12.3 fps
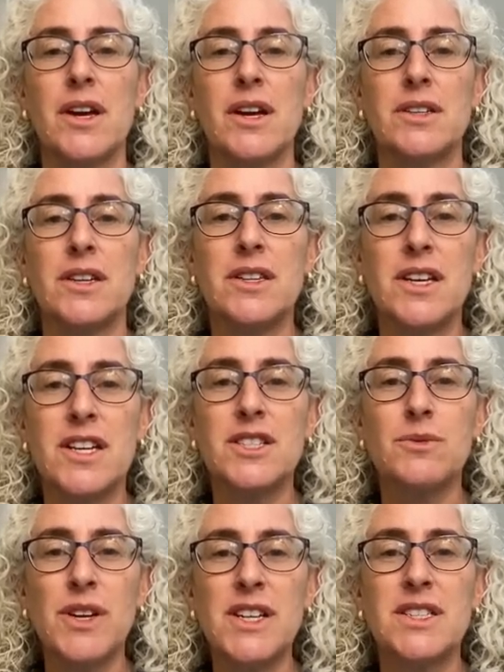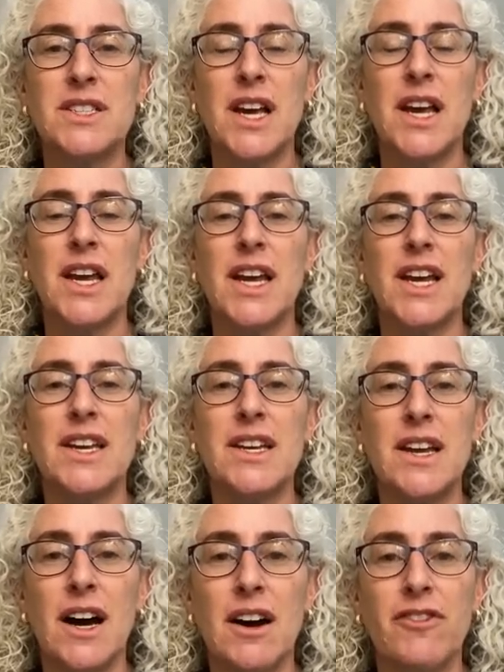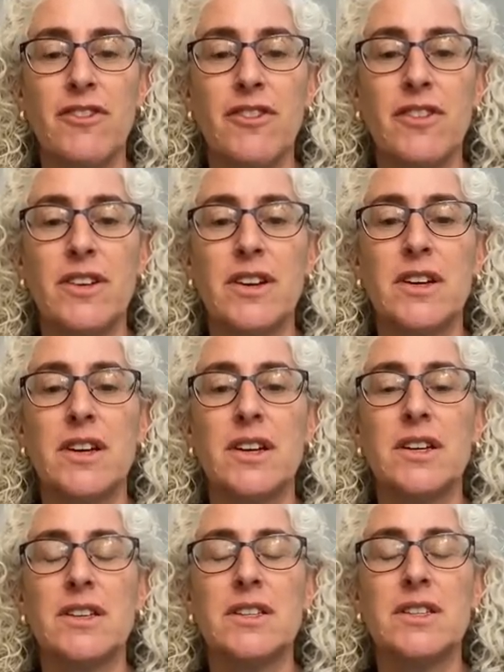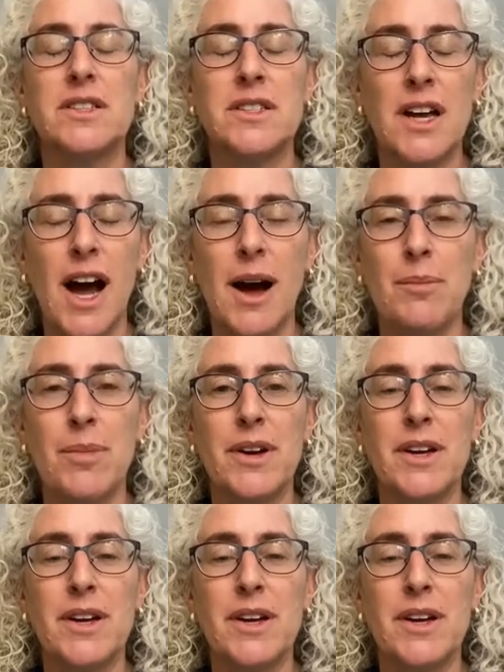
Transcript: To this we say, enough, stop.